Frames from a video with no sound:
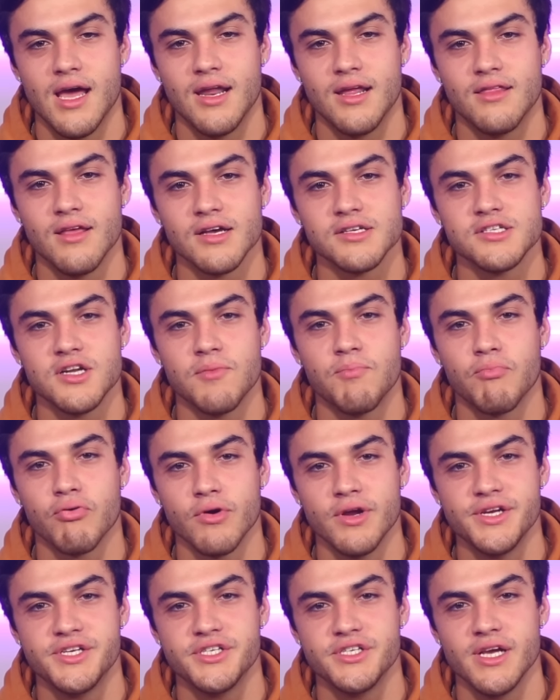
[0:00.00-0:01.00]
And he doesn't
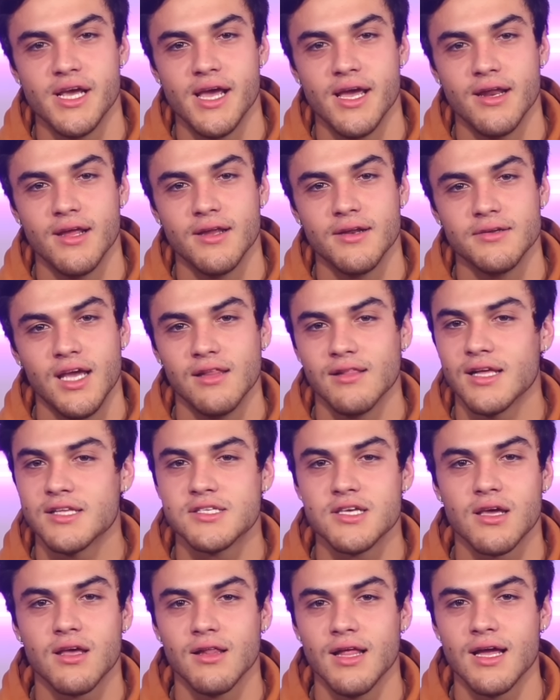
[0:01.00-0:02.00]
appreciate it. He
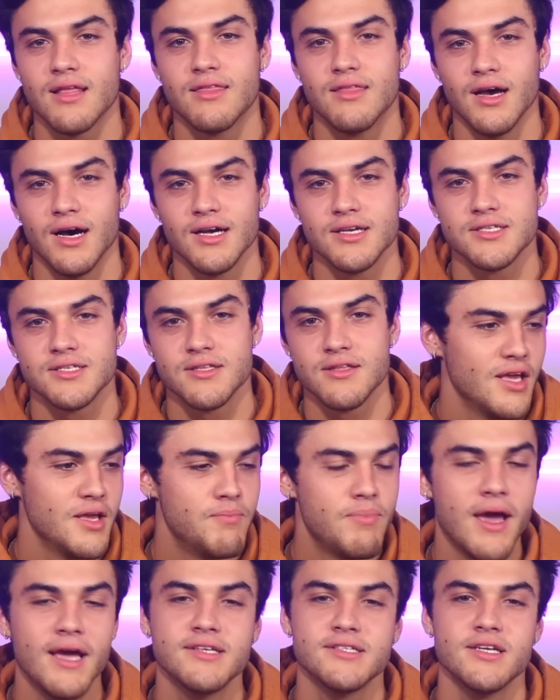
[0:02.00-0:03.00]
lets it collect dust, he
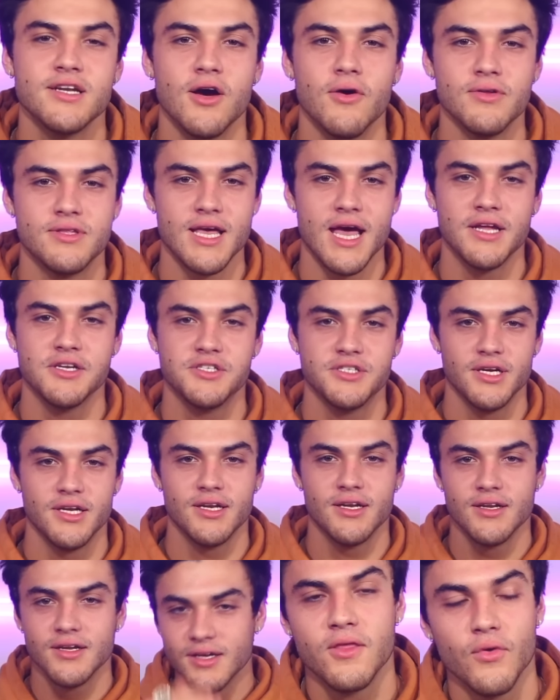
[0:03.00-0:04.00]
pays it no
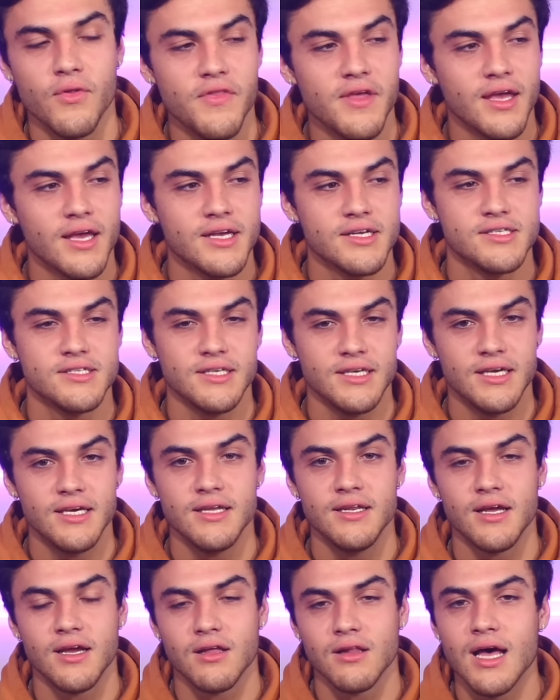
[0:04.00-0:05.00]
attention. The one thing is,
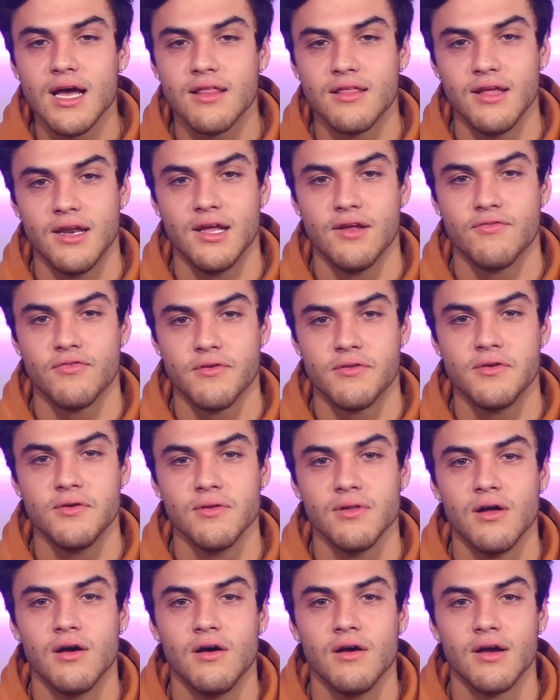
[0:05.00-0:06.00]
he neglected it for
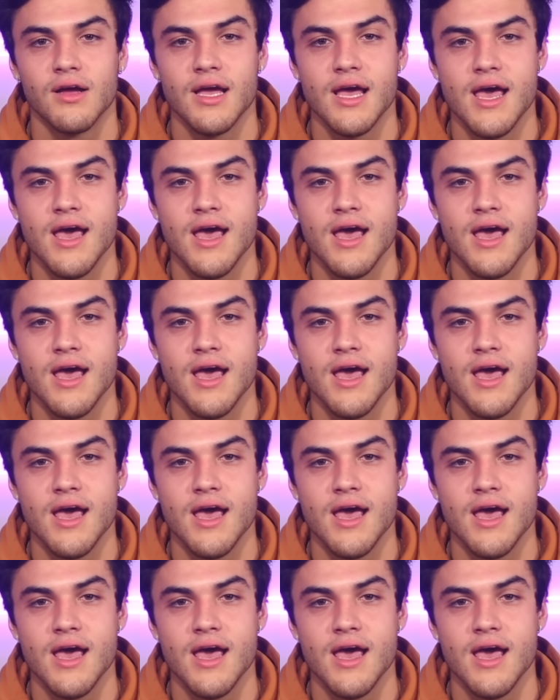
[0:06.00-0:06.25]
too long